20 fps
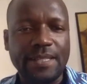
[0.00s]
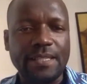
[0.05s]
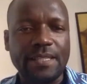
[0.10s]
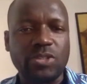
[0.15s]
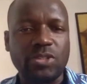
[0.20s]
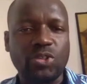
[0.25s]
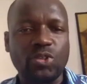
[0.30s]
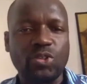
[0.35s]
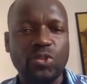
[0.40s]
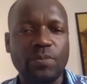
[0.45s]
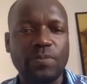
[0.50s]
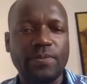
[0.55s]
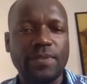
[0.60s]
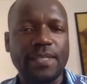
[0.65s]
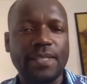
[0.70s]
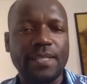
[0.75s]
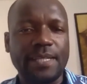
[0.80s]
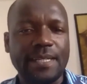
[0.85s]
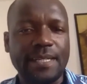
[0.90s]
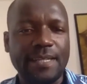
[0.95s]
the soup
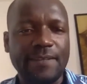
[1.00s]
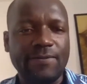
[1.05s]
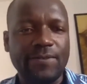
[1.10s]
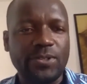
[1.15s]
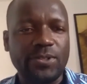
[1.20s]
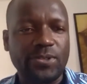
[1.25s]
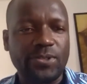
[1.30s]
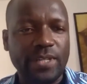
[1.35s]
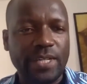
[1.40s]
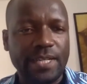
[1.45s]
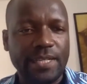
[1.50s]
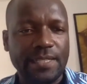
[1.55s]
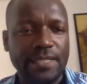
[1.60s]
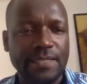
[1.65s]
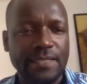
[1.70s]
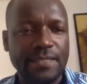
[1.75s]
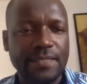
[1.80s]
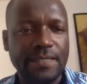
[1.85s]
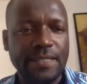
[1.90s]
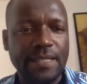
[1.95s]
that never
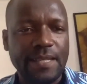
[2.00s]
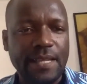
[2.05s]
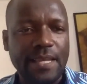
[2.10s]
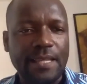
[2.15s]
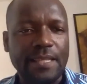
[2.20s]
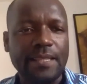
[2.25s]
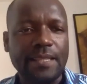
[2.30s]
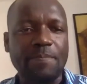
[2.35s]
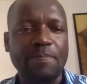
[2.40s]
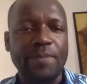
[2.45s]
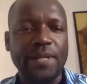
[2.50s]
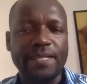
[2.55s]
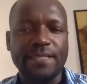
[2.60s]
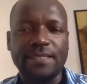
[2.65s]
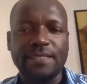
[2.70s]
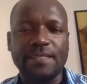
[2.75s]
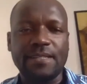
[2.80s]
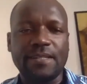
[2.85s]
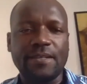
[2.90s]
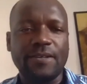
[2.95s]
dries, the
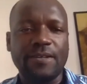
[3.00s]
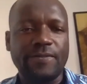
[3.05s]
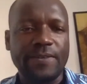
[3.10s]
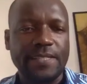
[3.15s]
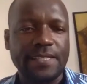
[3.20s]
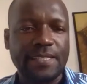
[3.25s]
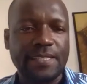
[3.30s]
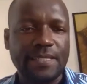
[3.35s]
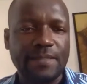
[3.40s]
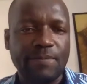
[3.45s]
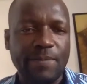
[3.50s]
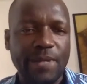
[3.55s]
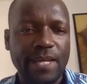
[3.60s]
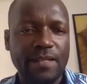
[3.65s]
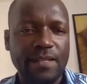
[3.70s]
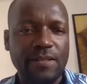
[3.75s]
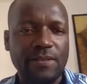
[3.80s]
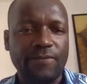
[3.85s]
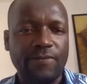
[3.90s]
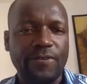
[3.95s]
blessing of a
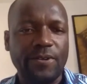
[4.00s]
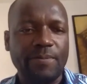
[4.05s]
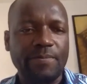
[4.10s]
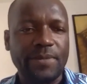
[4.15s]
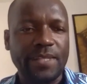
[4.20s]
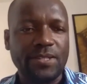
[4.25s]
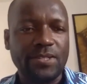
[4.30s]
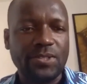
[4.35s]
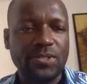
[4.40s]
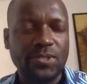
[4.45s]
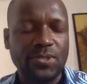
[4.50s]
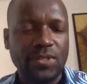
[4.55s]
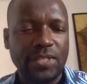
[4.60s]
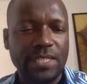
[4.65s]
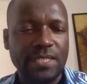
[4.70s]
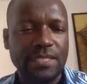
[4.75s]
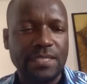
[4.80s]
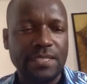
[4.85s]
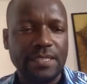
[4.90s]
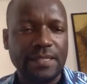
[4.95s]
smile from the
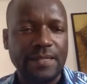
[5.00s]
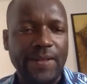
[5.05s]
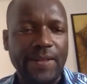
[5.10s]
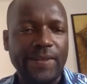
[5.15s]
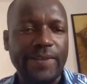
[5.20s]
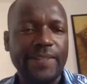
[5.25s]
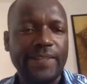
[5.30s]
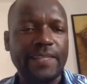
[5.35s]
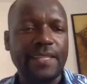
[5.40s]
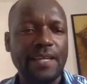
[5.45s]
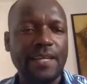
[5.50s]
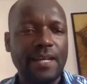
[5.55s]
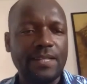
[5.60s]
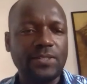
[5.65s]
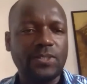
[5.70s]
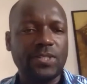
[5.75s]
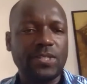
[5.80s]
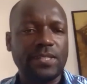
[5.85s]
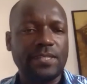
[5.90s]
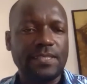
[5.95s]
stranger, the
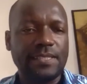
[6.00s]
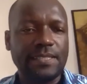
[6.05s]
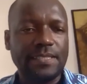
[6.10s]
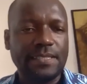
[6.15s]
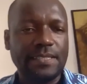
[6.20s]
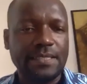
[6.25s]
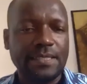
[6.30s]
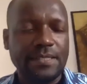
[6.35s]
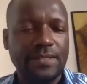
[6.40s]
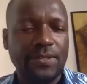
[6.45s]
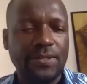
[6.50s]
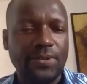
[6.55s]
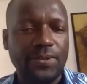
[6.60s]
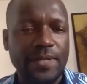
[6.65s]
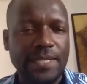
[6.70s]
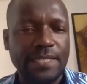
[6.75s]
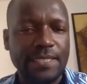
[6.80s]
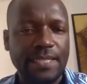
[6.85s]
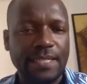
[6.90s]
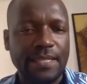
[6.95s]
unsolicited
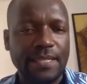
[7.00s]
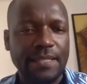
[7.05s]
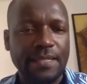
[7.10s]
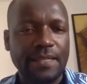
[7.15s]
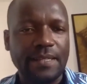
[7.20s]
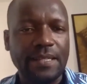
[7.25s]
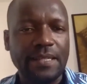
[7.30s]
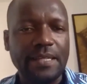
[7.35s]
greeting,